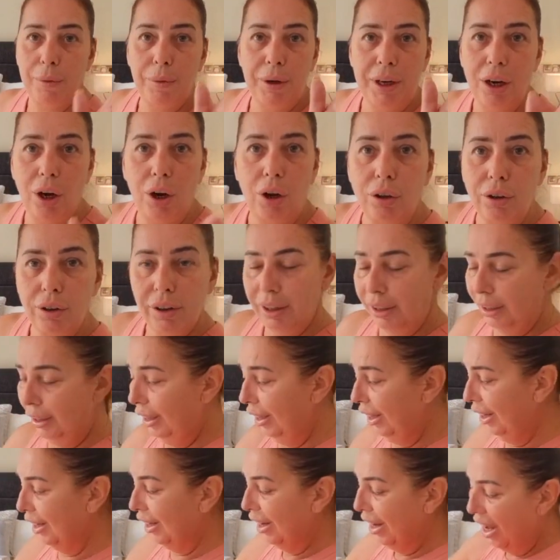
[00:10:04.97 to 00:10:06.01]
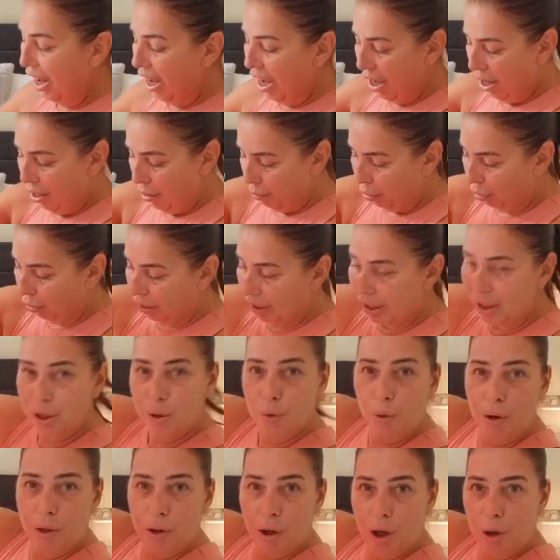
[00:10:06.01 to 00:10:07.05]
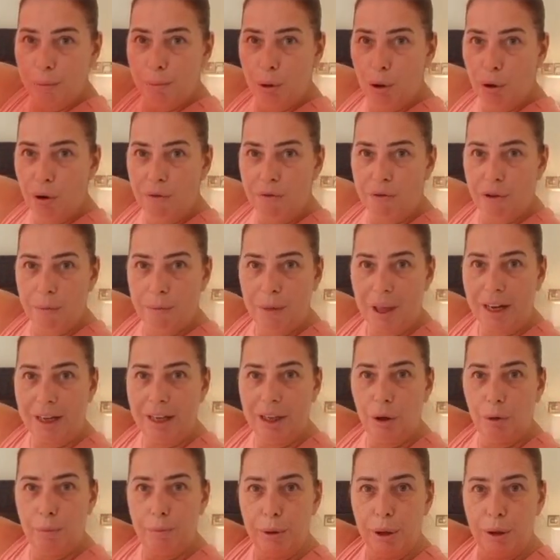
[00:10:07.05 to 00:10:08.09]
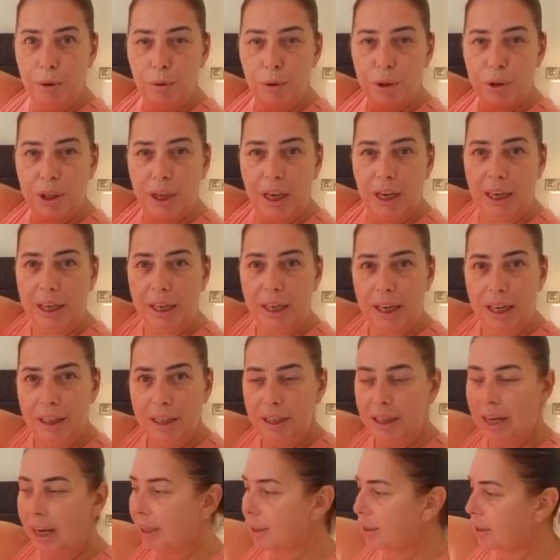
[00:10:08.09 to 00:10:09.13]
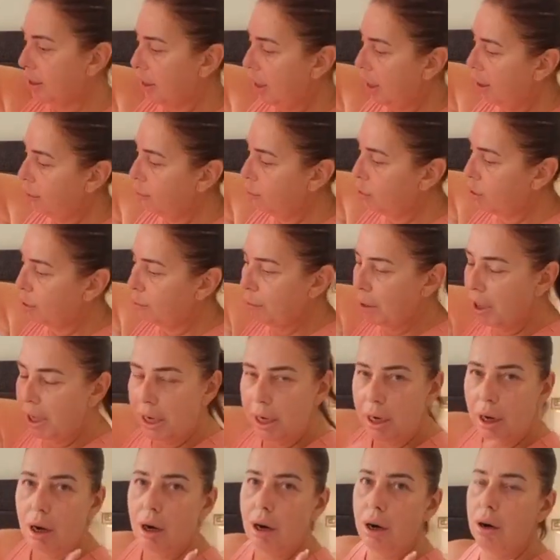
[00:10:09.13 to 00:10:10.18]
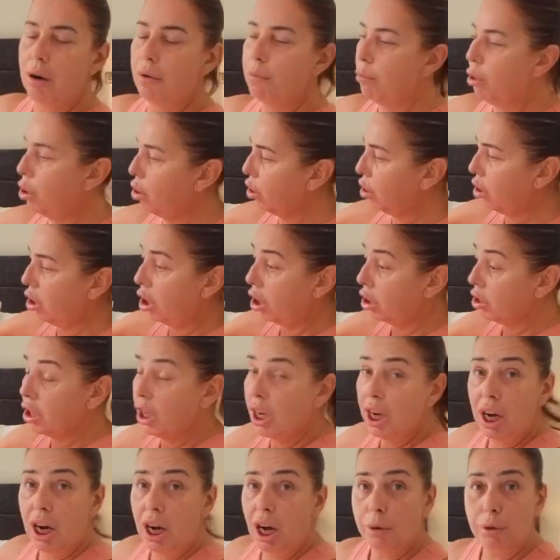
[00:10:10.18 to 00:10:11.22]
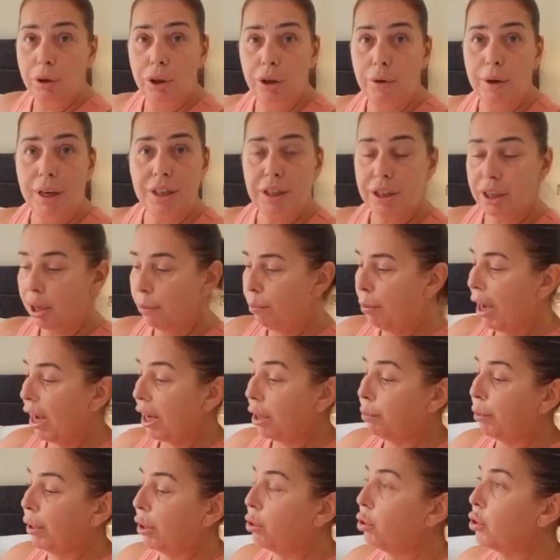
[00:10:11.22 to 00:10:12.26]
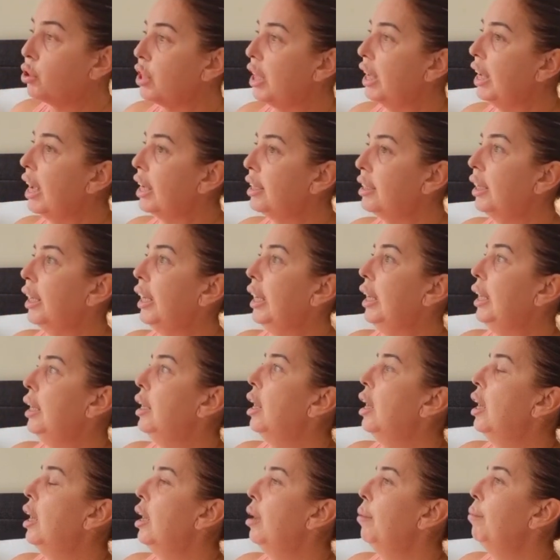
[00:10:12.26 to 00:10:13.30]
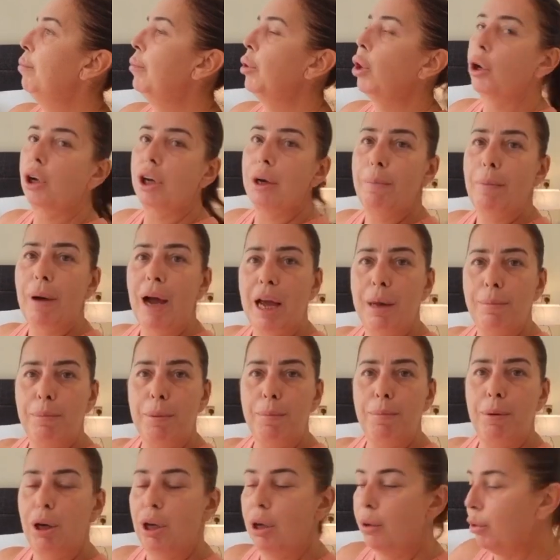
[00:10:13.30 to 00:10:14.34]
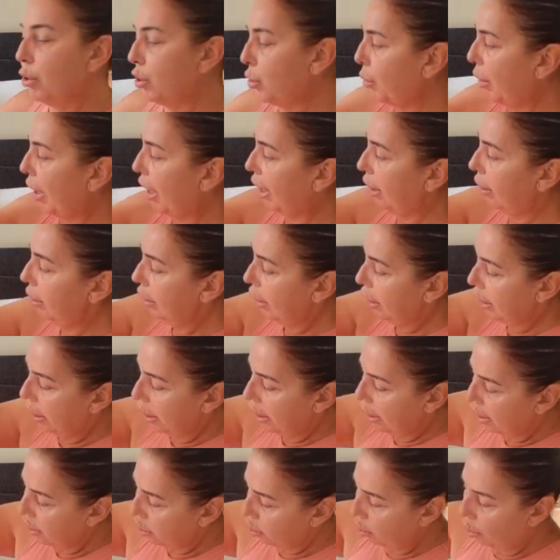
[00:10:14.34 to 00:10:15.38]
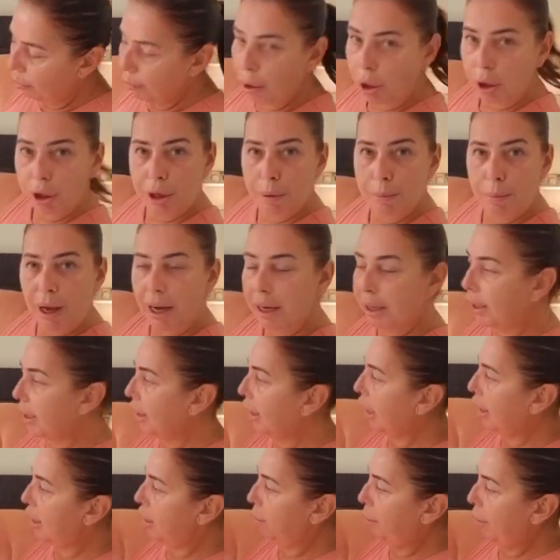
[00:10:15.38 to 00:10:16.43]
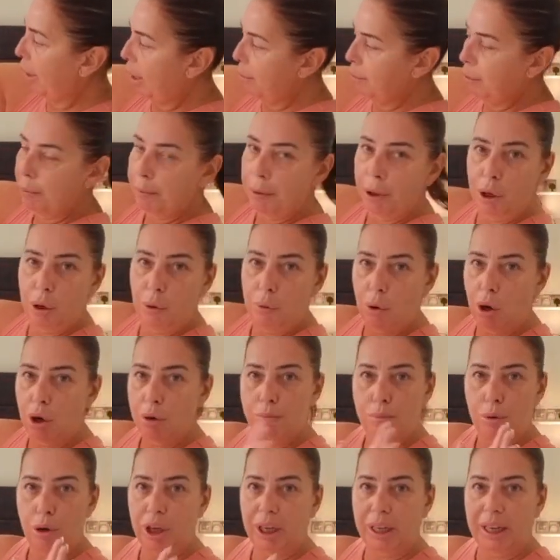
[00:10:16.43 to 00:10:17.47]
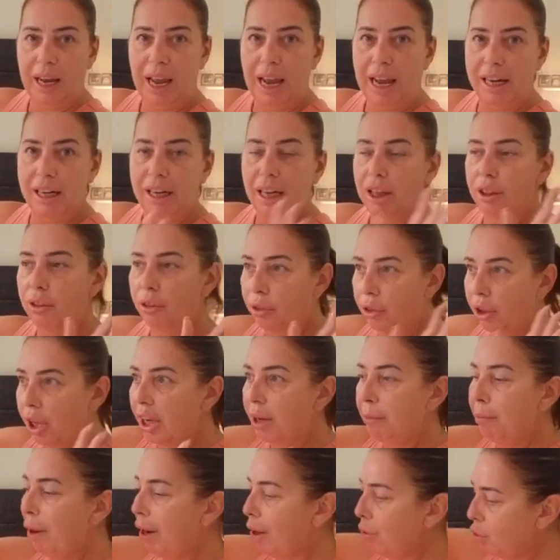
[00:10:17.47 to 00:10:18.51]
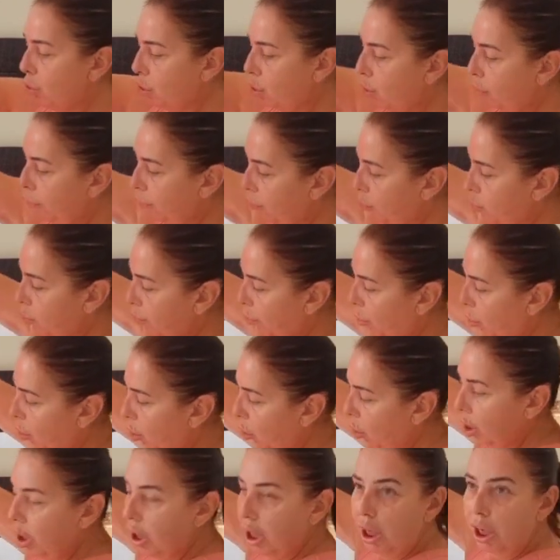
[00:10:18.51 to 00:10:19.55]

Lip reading: going on, but this one that I bought from that little boutique in the next town to me, oh my God, I'm going to have to go back, because they had it in like a baby blue as well. So I might go back and get the baby blue one. But again, the most comfortable